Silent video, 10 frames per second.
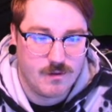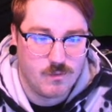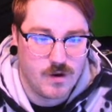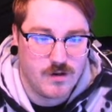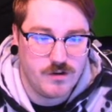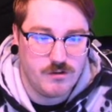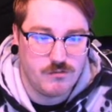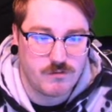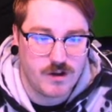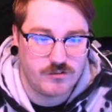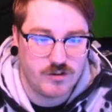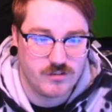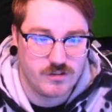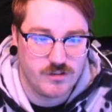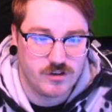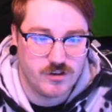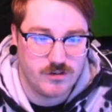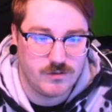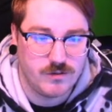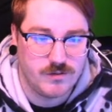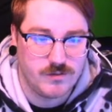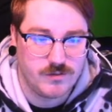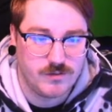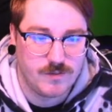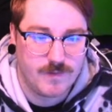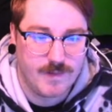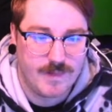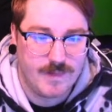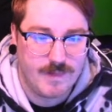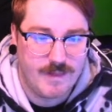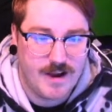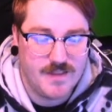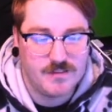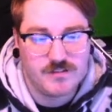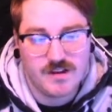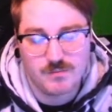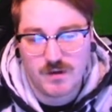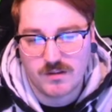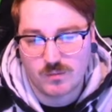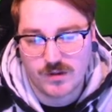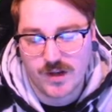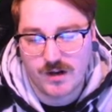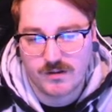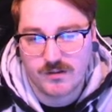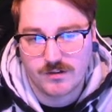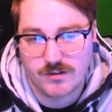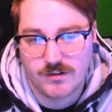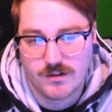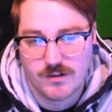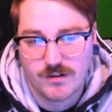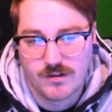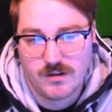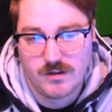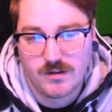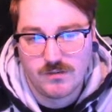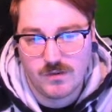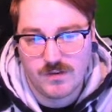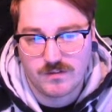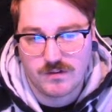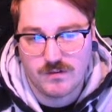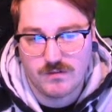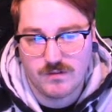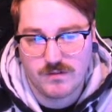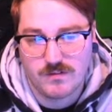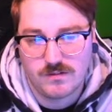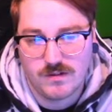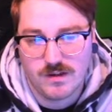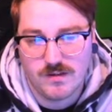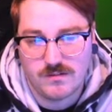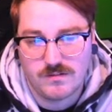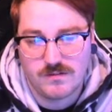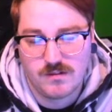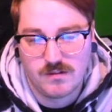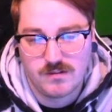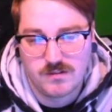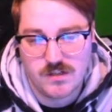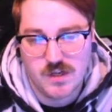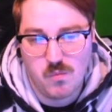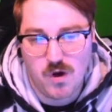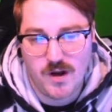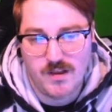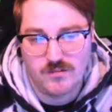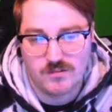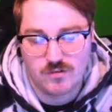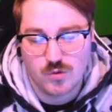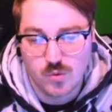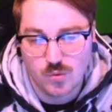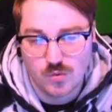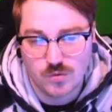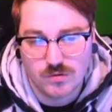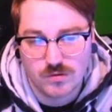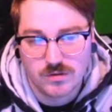where do you rank just on your cuteness? I think Chespin has more character with his cuteness. And D-Watt is just cool.